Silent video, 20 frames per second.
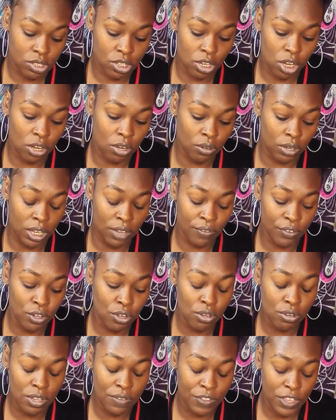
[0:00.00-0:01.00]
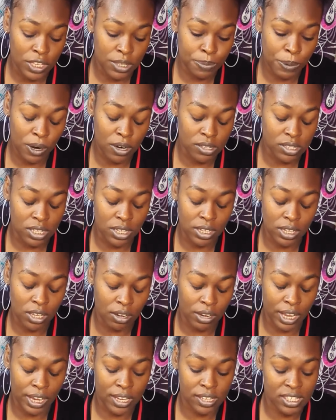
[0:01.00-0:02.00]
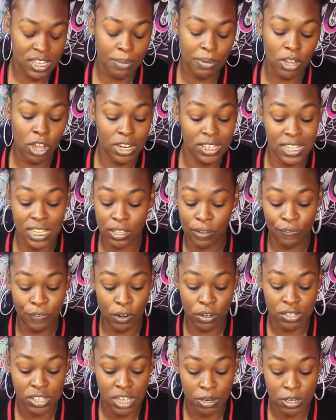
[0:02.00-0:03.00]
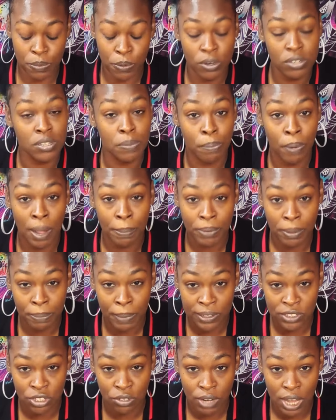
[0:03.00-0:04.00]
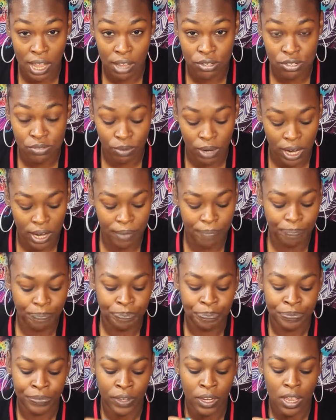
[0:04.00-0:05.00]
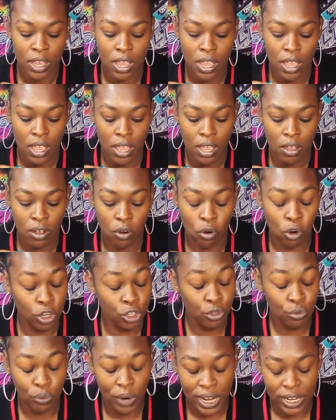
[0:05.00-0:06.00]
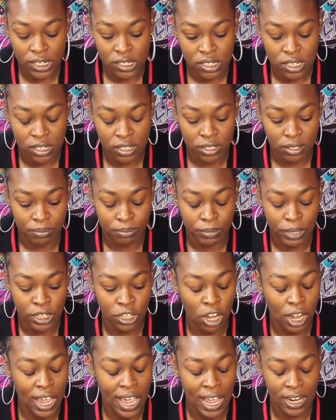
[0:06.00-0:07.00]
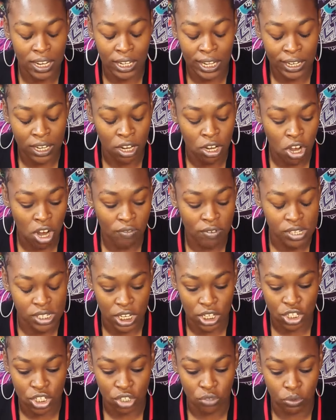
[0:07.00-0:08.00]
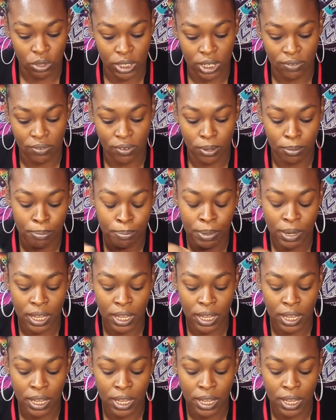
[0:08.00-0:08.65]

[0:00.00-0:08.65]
So if you, if this person, okay, because somebody got to think the first time this person popped up at your house, right? Or you ran into them and y'all had like a conversation or whatever.